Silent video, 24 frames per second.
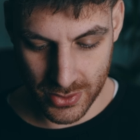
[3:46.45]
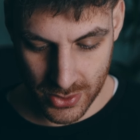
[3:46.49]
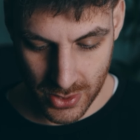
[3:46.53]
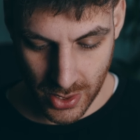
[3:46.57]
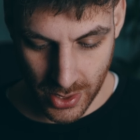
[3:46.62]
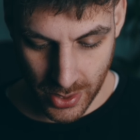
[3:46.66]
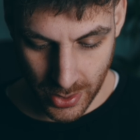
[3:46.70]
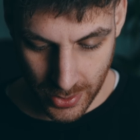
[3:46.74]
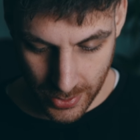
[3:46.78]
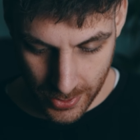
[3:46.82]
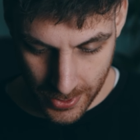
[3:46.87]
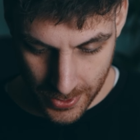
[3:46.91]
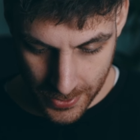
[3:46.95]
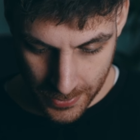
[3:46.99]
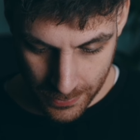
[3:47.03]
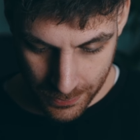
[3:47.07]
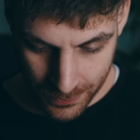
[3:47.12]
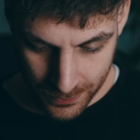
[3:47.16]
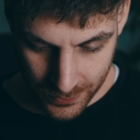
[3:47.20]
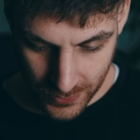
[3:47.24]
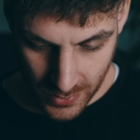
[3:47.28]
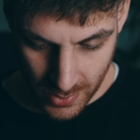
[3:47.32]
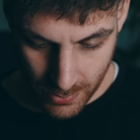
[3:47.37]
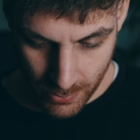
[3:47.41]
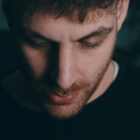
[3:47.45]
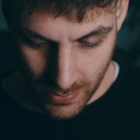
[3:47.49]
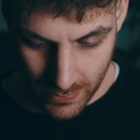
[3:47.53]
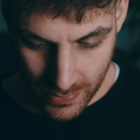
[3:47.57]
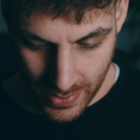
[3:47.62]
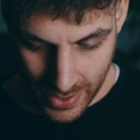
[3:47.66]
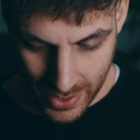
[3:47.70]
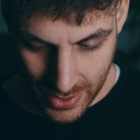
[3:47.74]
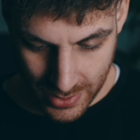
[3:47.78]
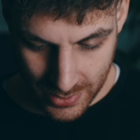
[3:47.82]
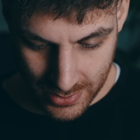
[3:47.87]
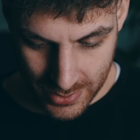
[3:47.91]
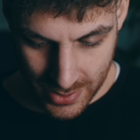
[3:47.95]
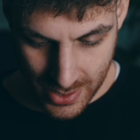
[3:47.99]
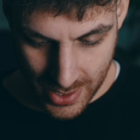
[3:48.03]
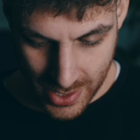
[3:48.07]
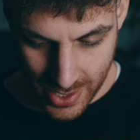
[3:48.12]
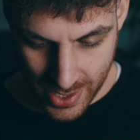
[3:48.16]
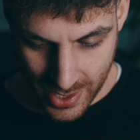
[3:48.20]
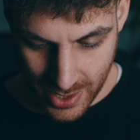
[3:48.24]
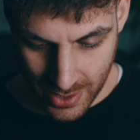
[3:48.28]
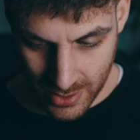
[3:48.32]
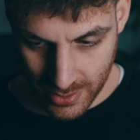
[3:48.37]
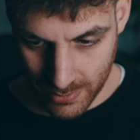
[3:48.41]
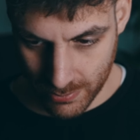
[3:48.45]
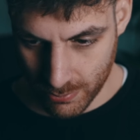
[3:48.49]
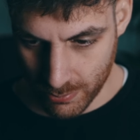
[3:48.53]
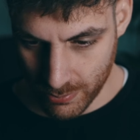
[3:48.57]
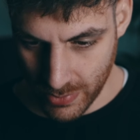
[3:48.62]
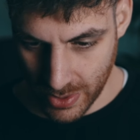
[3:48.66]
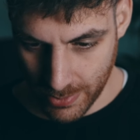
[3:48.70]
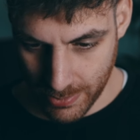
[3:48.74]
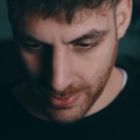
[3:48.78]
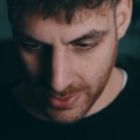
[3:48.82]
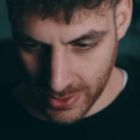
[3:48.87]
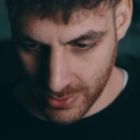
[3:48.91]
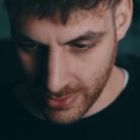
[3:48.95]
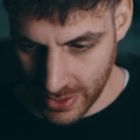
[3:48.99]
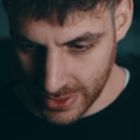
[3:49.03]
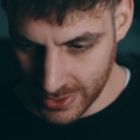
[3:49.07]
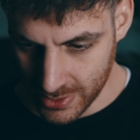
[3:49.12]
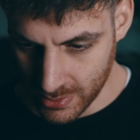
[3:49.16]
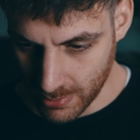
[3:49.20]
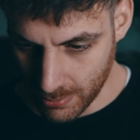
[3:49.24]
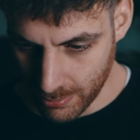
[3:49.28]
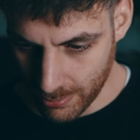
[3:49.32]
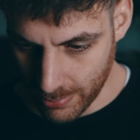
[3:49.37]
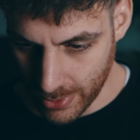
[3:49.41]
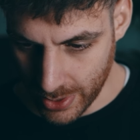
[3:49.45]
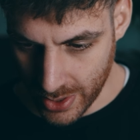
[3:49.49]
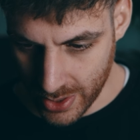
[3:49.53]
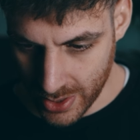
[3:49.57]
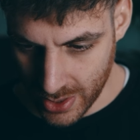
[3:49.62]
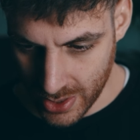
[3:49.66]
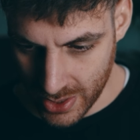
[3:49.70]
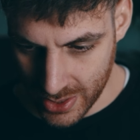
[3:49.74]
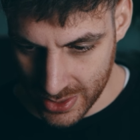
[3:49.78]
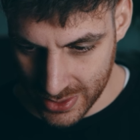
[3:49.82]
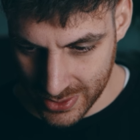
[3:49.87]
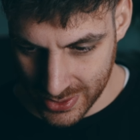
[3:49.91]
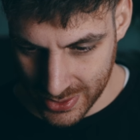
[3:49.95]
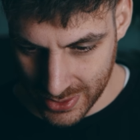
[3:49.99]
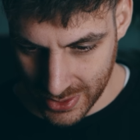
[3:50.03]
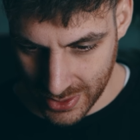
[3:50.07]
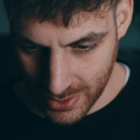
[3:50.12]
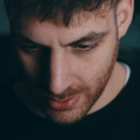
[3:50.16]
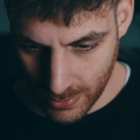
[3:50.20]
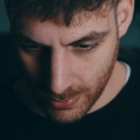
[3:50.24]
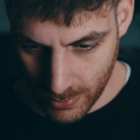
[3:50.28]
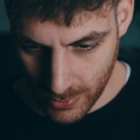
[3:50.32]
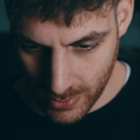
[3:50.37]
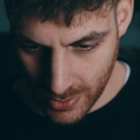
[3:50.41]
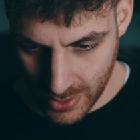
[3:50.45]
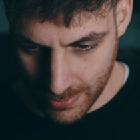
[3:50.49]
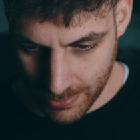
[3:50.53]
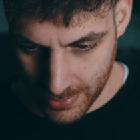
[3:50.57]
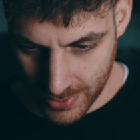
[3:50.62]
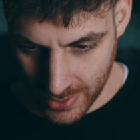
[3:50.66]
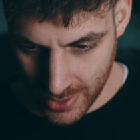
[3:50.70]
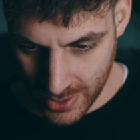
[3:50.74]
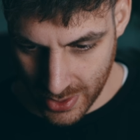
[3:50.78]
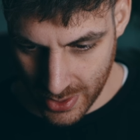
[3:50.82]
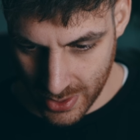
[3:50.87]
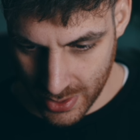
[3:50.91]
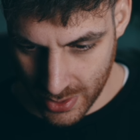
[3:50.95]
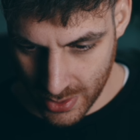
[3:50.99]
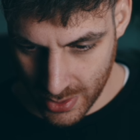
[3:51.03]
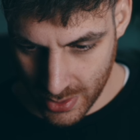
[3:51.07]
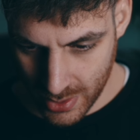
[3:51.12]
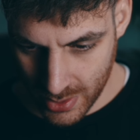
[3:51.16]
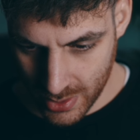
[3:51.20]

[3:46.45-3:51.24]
So move that into there and maybe create some blur. Let's see what happened there.